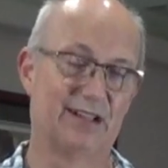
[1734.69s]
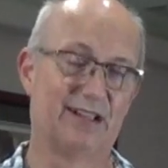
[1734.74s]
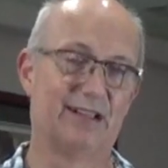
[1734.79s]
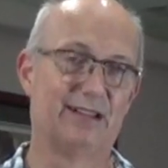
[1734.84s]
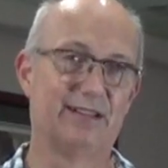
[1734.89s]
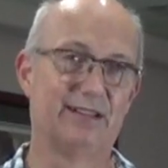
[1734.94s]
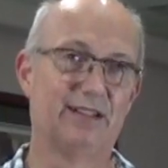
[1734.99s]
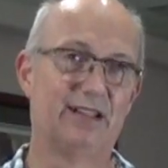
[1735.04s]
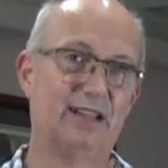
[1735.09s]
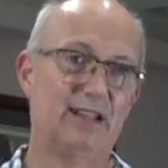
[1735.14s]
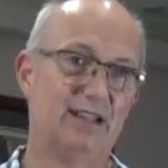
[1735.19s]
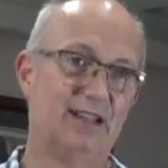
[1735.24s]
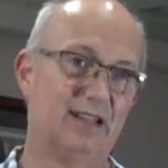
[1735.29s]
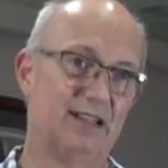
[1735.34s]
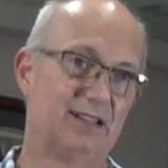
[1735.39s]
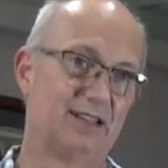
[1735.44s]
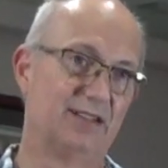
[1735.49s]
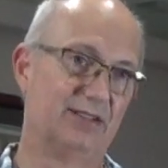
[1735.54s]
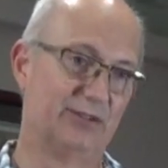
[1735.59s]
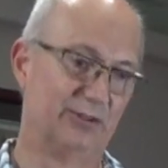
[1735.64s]
gallon
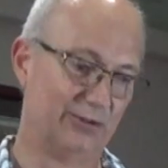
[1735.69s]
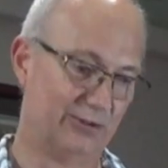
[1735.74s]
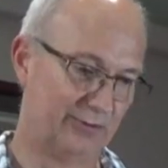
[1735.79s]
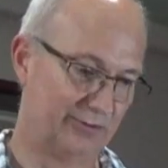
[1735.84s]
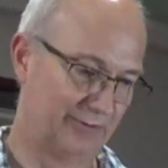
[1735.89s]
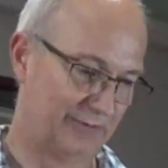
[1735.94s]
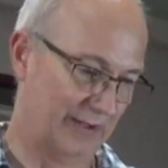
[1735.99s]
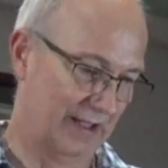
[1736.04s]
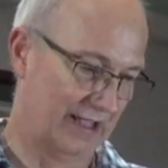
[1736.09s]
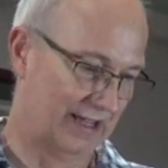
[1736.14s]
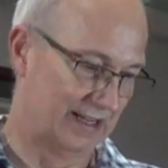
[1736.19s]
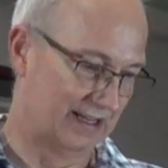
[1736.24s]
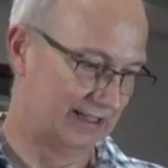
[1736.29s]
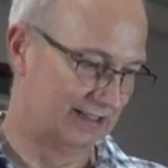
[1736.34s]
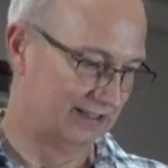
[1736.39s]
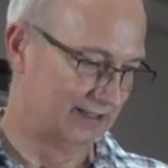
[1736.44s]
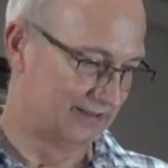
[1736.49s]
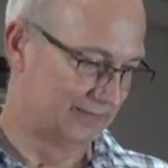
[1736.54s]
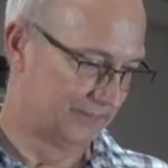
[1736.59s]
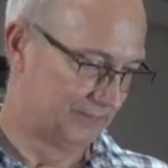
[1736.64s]
to find